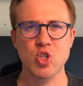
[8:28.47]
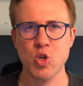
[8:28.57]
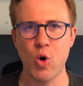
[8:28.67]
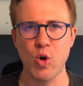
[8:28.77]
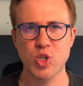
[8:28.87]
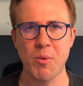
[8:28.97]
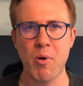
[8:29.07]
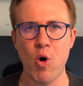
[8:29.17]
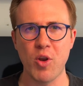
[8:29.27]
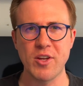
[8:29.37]
torture
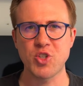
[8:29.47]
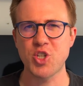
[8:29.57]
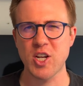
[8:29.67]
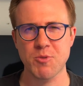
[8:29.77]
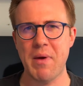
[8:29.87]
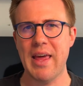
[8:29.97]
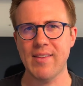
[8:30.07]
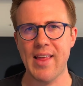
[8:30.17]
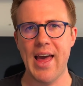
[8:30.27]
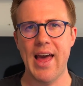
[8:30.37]
porn and just being
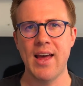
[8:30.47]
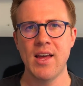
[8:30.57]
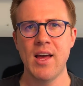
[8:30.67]
there